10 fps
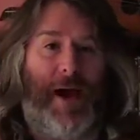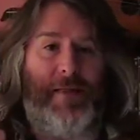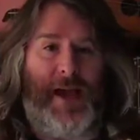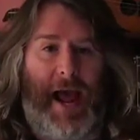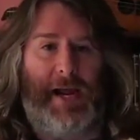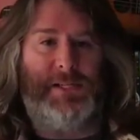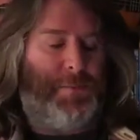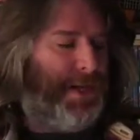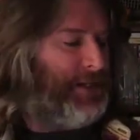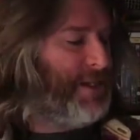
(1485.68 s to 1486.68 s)
and the actor,
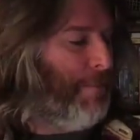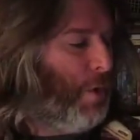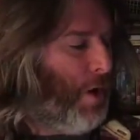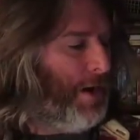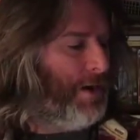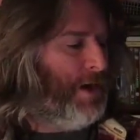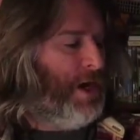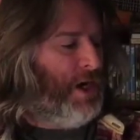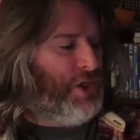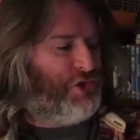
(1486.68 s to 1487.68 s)
please. Number 1.
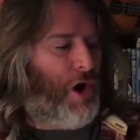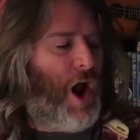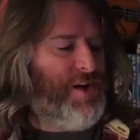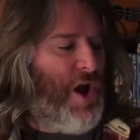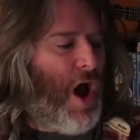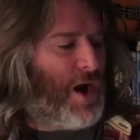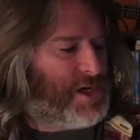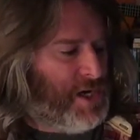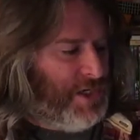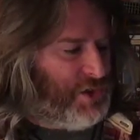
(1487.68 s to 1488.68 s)
Try
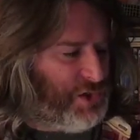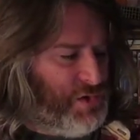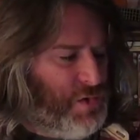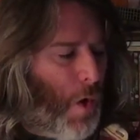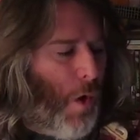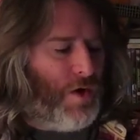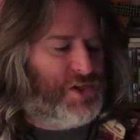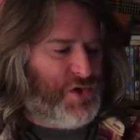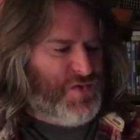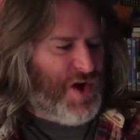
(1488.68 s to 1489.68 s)
not. Do or
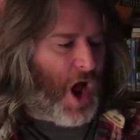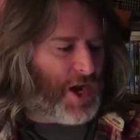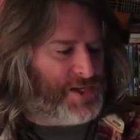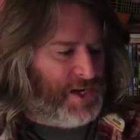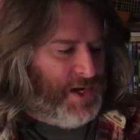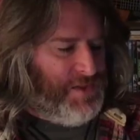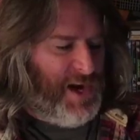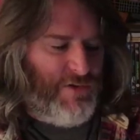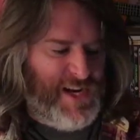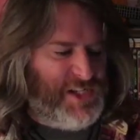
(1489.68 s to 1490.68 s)
do not.
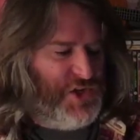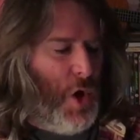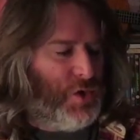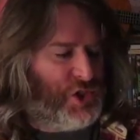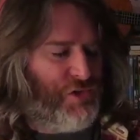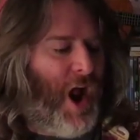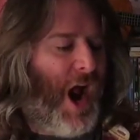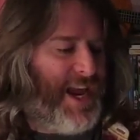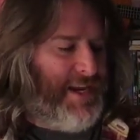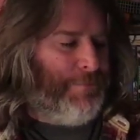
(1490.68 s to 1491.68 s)
There is no
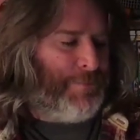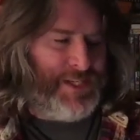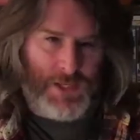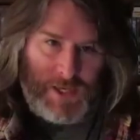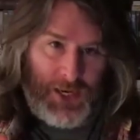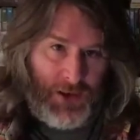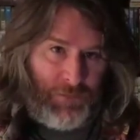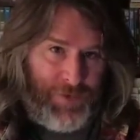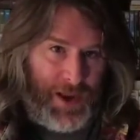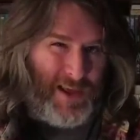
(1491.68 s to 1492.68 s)
try. He's only a little
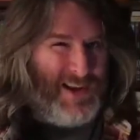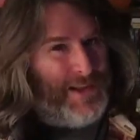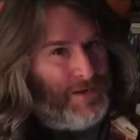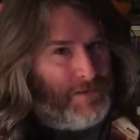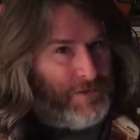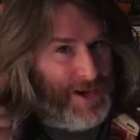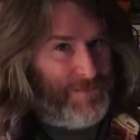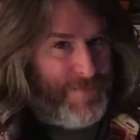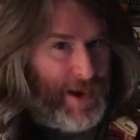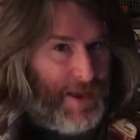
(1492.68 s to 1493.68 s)
fella. Little green
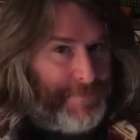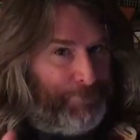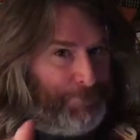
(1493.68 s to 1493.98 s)
fella.